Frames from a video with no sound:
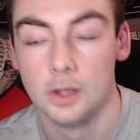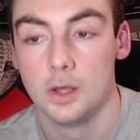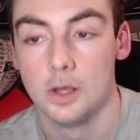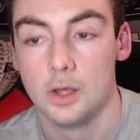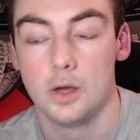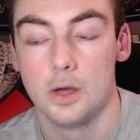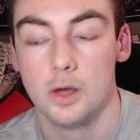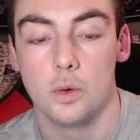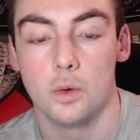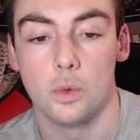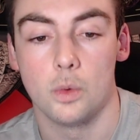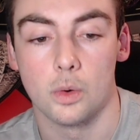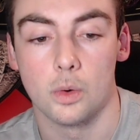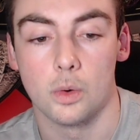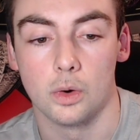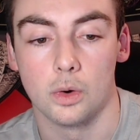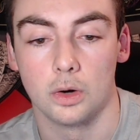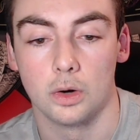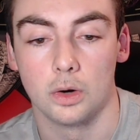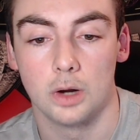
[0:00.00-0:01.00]

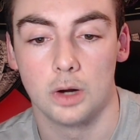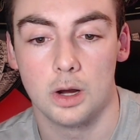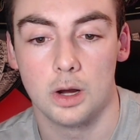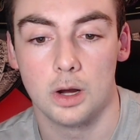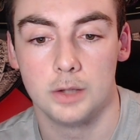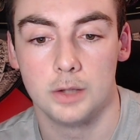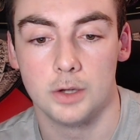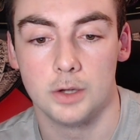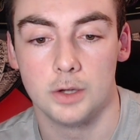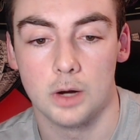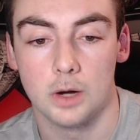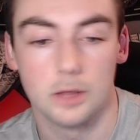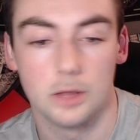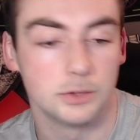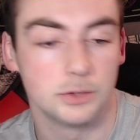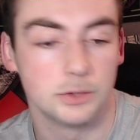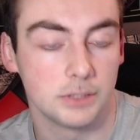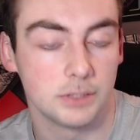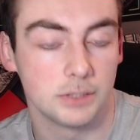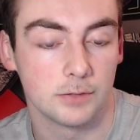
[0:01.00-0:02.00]
or, all those
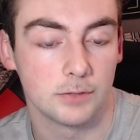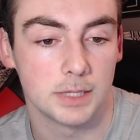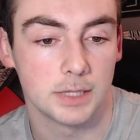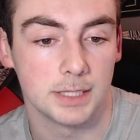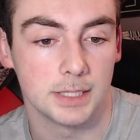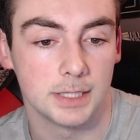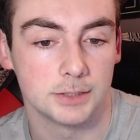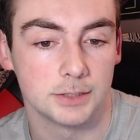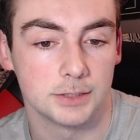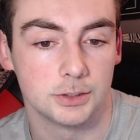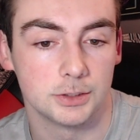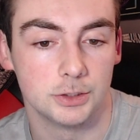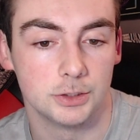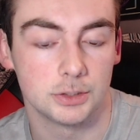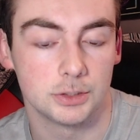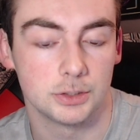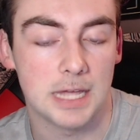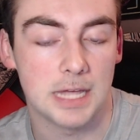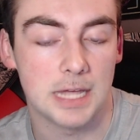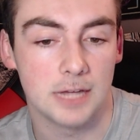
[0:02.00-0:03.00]
different things to just
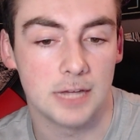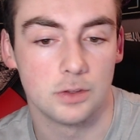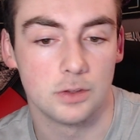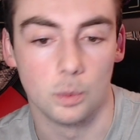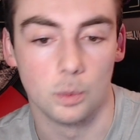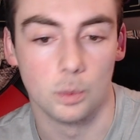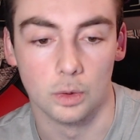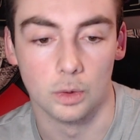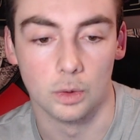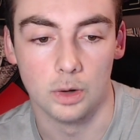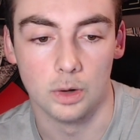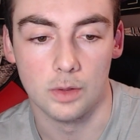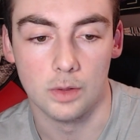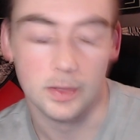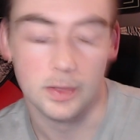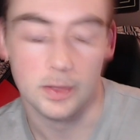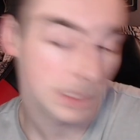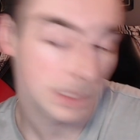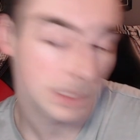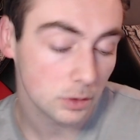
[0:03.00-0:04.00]
add to the world. And they
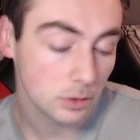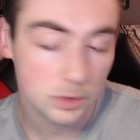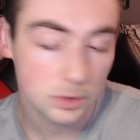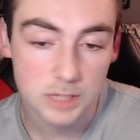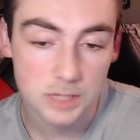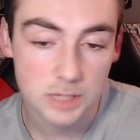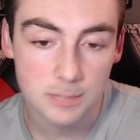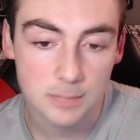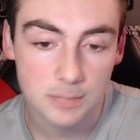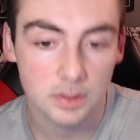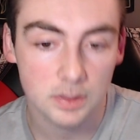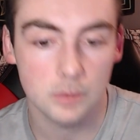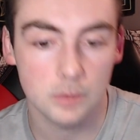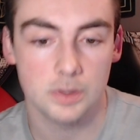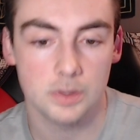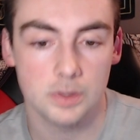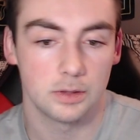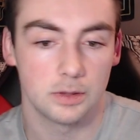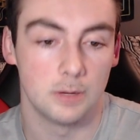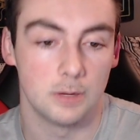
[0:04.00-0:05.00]
can do the same thing with
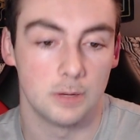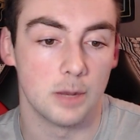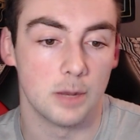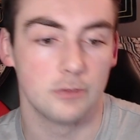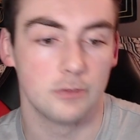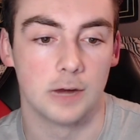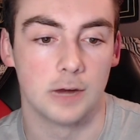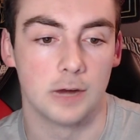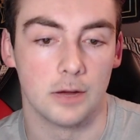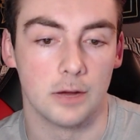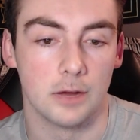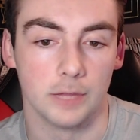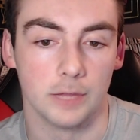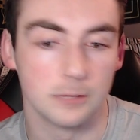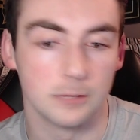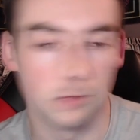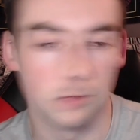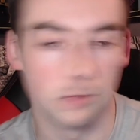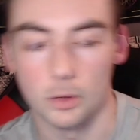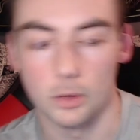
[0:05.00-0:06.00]
an above ground, like
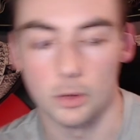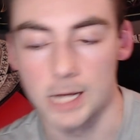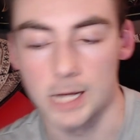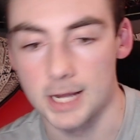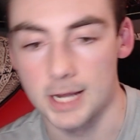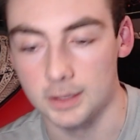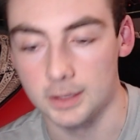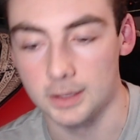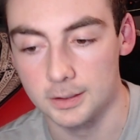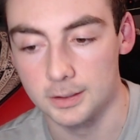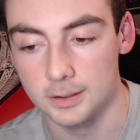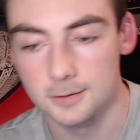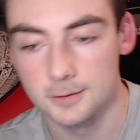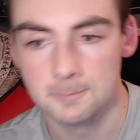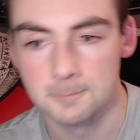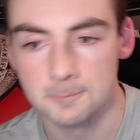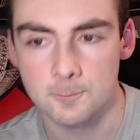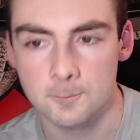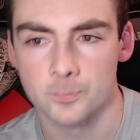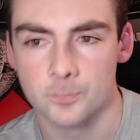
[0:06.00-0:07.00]
floating island.
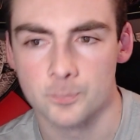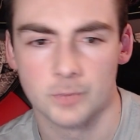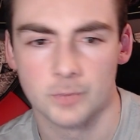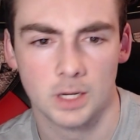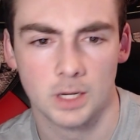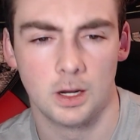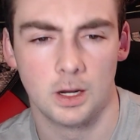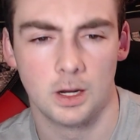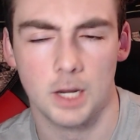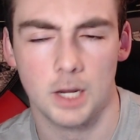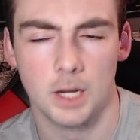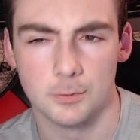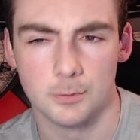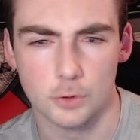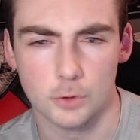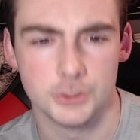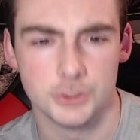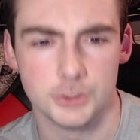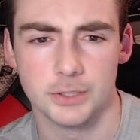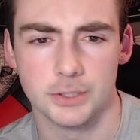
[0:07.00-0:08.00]
Of course,
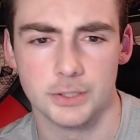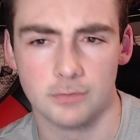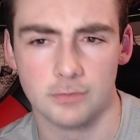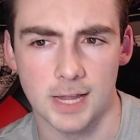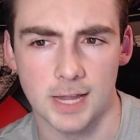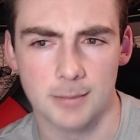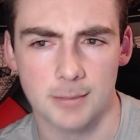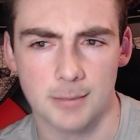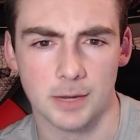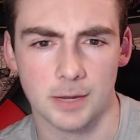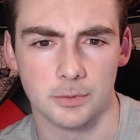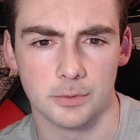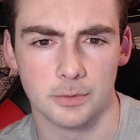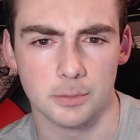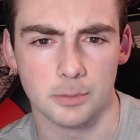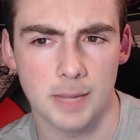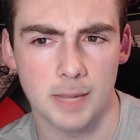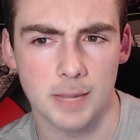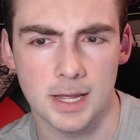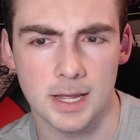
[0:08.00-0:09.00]
you could fly up there with your
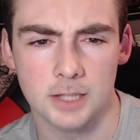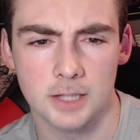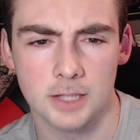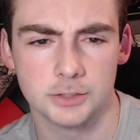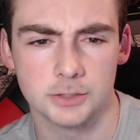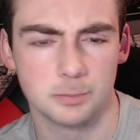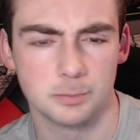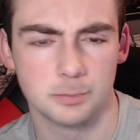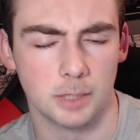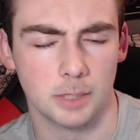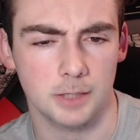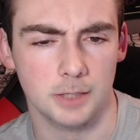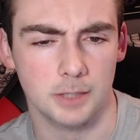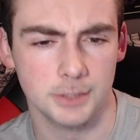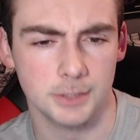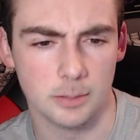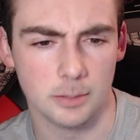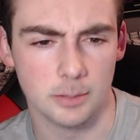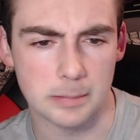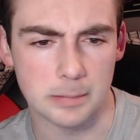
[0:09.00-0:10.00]
pals, but,
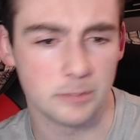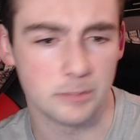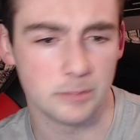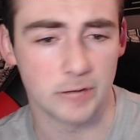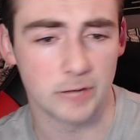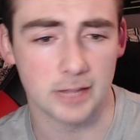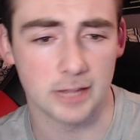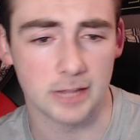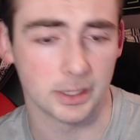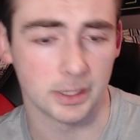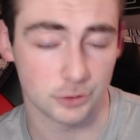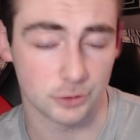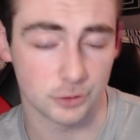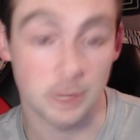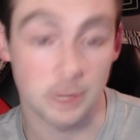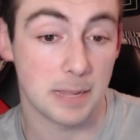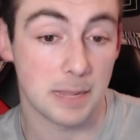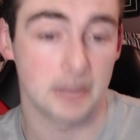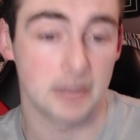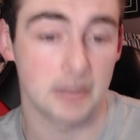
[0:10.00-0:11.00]
maybe even add like a
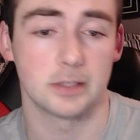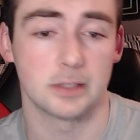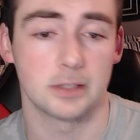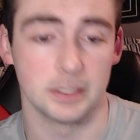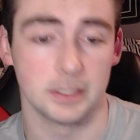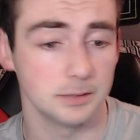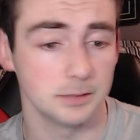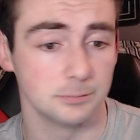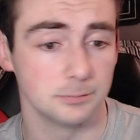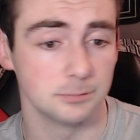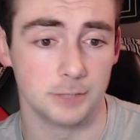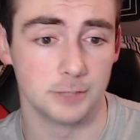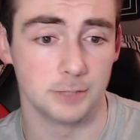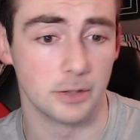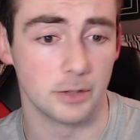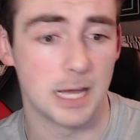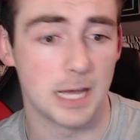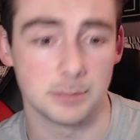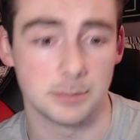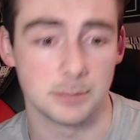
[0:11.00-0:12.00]
jetpack, like, an
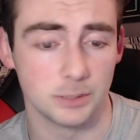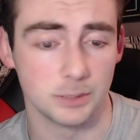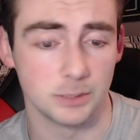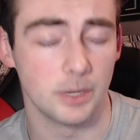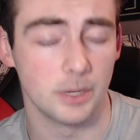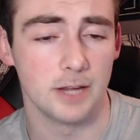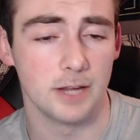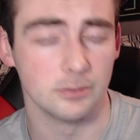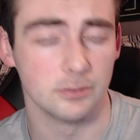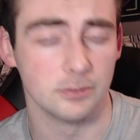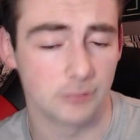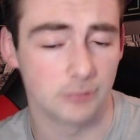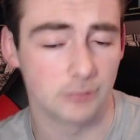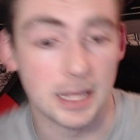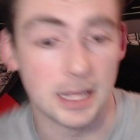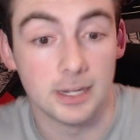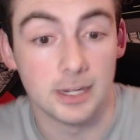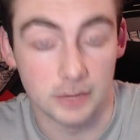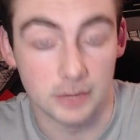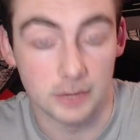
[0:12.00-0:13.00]
opposite way of flying
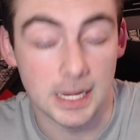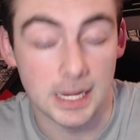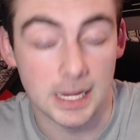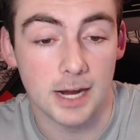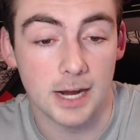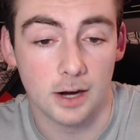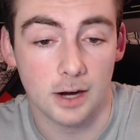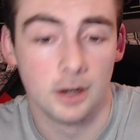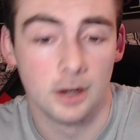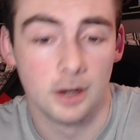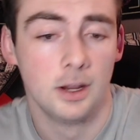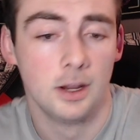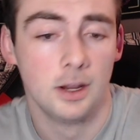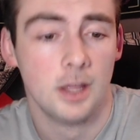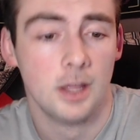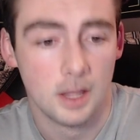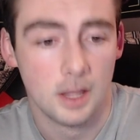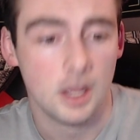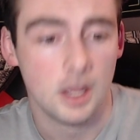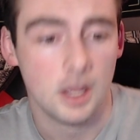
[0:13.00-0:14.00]
in the air.
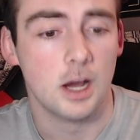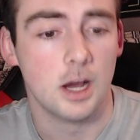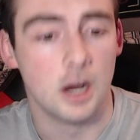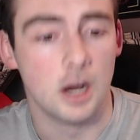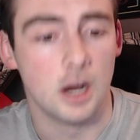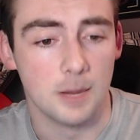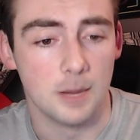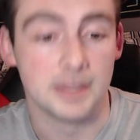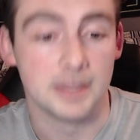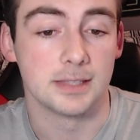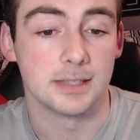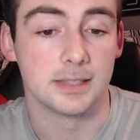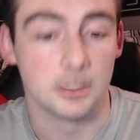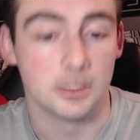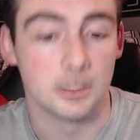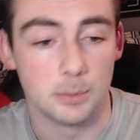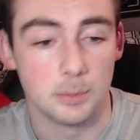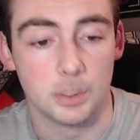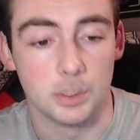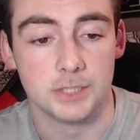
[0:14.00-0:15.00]
I think that'd be
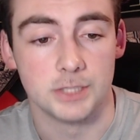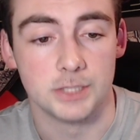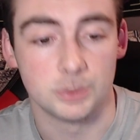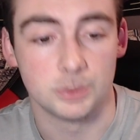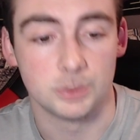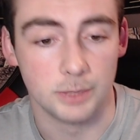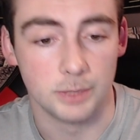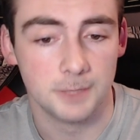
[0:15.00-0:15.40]
pretty sweet.